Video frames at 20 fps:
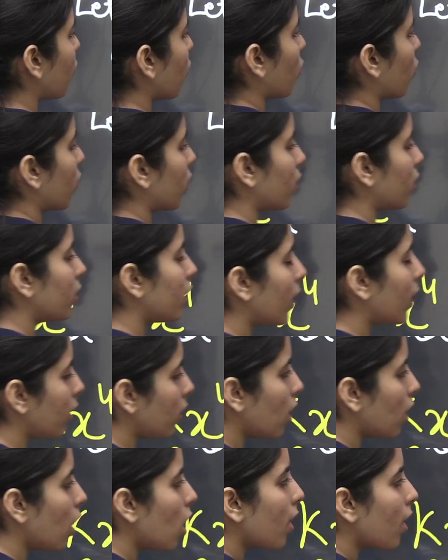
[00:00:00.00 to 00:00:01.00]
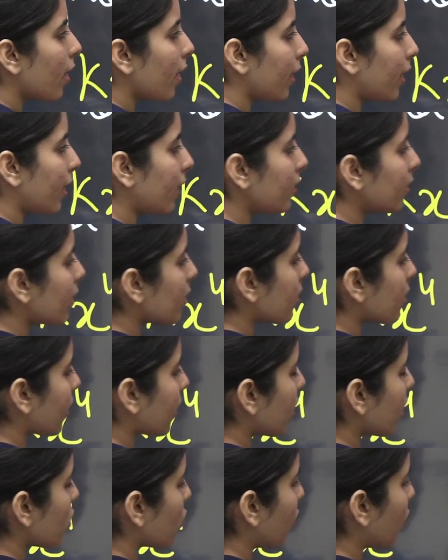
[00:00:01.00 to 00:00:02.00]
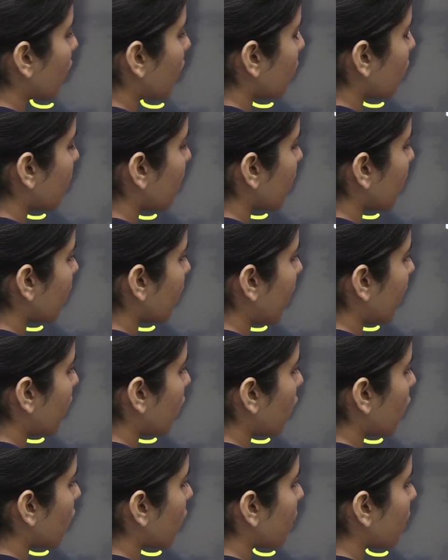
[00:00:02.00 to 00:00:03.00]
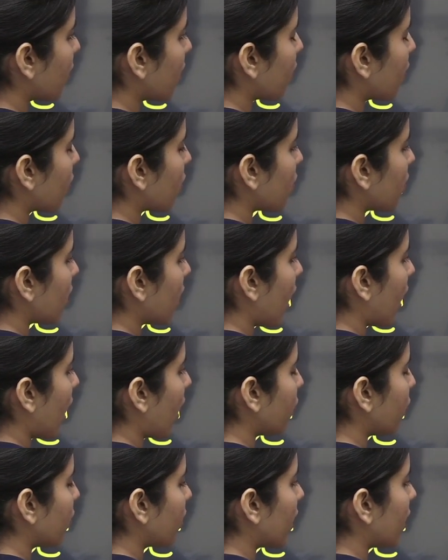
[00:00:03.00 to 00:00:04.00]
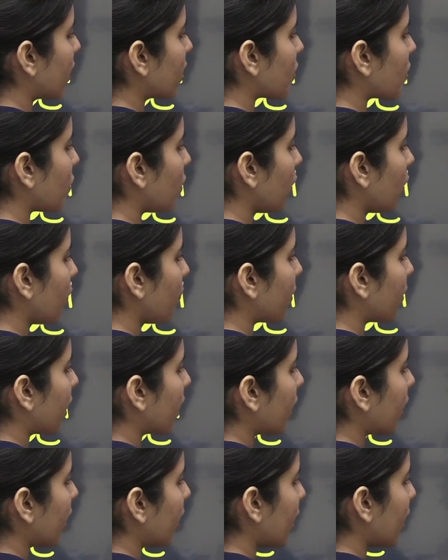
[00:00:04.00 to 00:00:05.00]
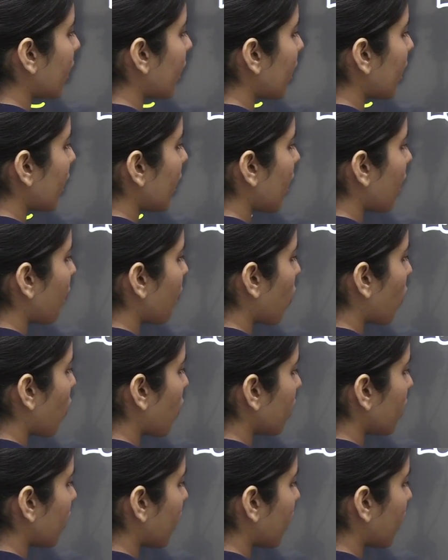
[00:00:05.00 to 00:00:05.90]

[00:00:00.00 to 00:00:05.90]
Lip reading: 4. Done? In this case, what will be the value of b we will have? That's going to be e upon